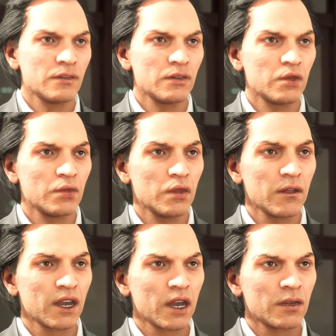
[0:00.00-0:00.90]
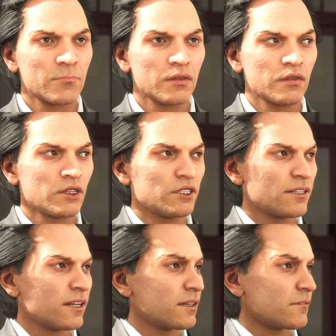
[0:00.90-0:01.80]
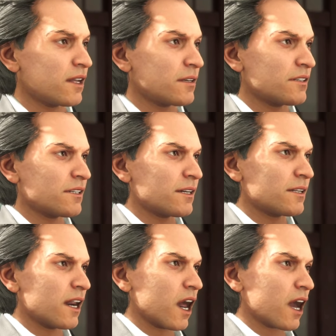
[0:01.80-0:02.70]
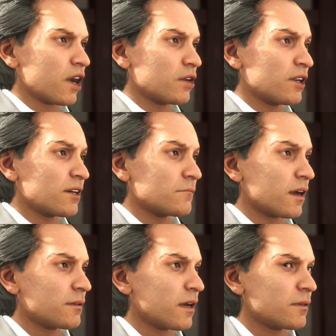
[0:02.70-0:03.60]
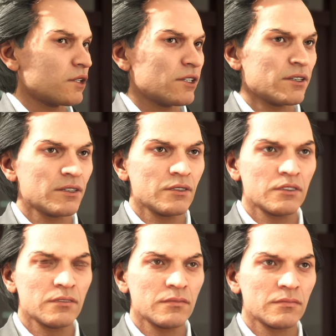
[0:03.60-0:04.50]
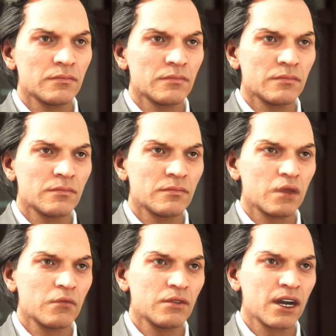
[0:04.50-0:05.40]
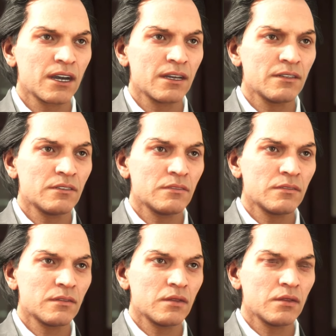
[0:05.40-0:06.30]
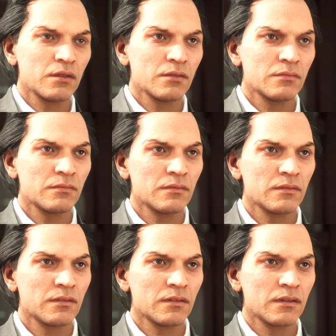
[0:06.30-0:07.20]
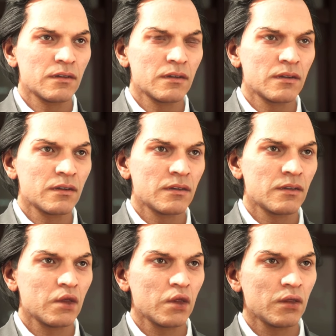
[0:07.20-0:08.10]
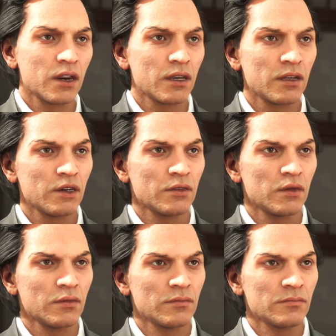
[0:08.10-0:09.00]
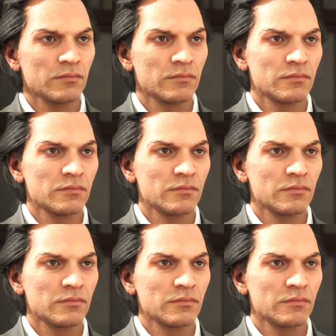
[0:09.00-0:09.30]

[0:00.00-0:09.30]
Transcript: Detroit will become the first city policed entirely by my machines. No brains, no glitching, total control.